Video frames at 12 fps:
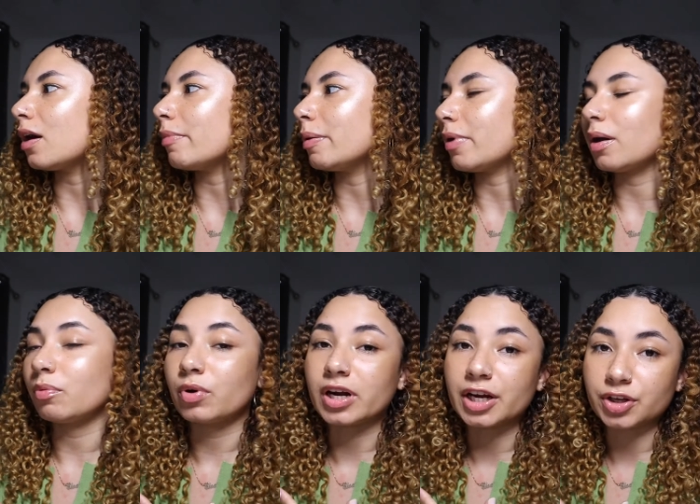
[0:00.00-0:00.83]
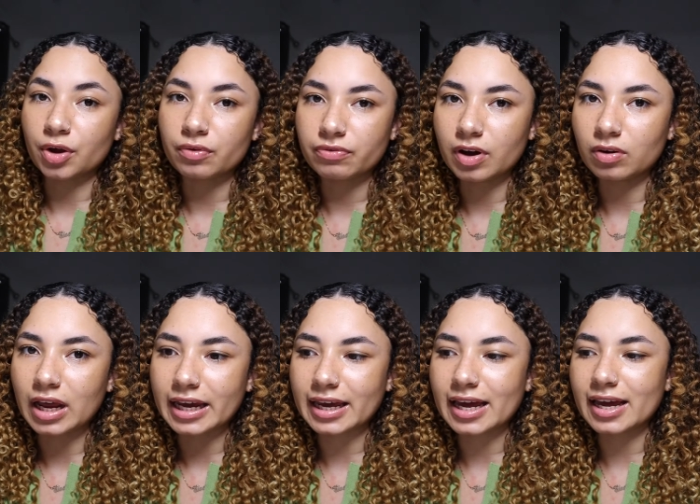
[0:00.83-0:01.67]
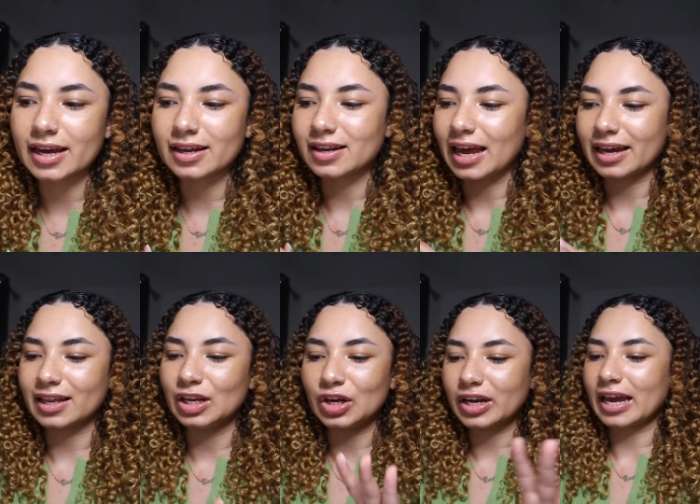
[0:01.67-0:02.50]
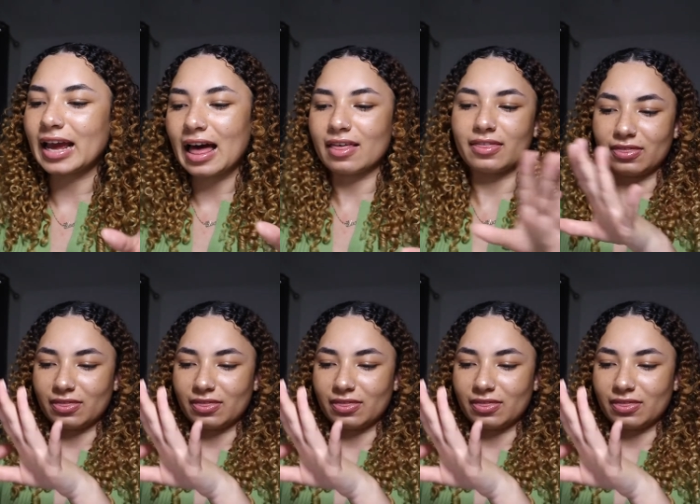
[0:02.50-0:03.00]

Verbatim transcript: up my bible when i don't feel like it like looking at